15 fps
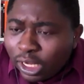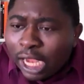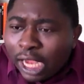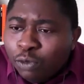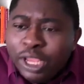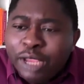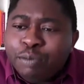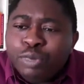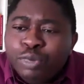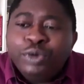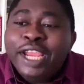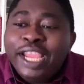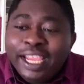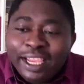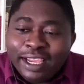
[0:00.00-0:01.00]
can we
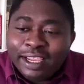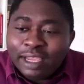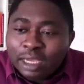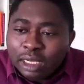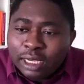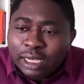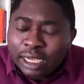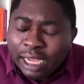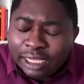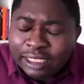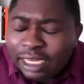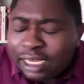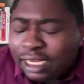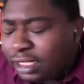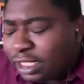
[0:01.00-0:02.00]
bring, I
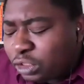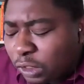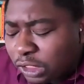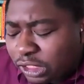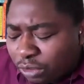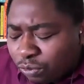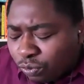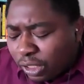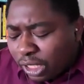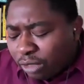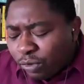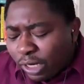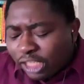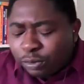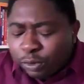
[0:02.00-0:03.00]
think this was in
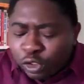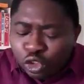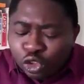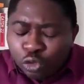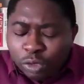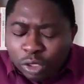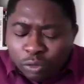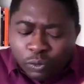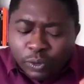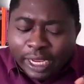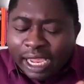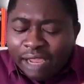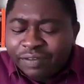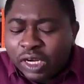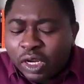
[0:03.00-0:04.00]
response to when we
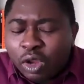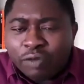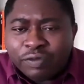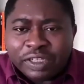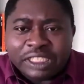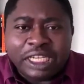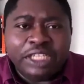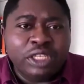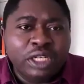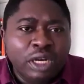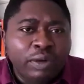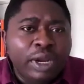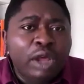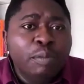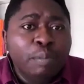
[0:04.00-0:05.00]
were having a conversation
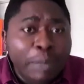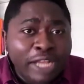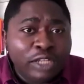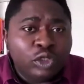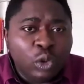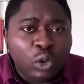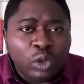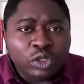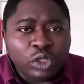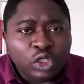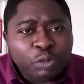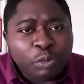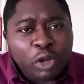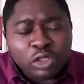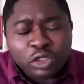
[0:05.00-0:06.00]
around mentors
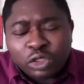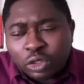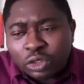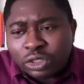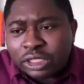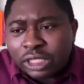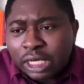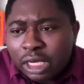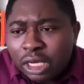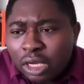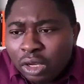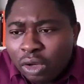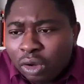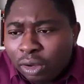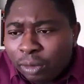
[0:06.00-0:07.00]
or sponsors.
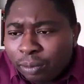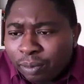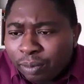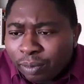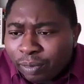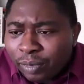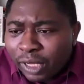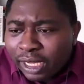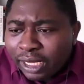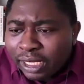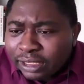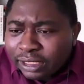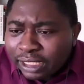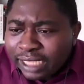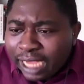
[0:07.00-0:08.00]

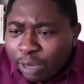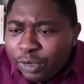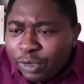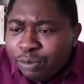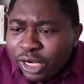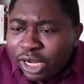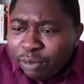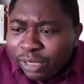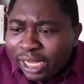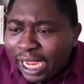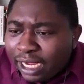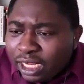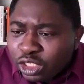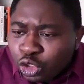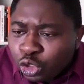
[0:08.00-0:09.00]
It says, can we bring Black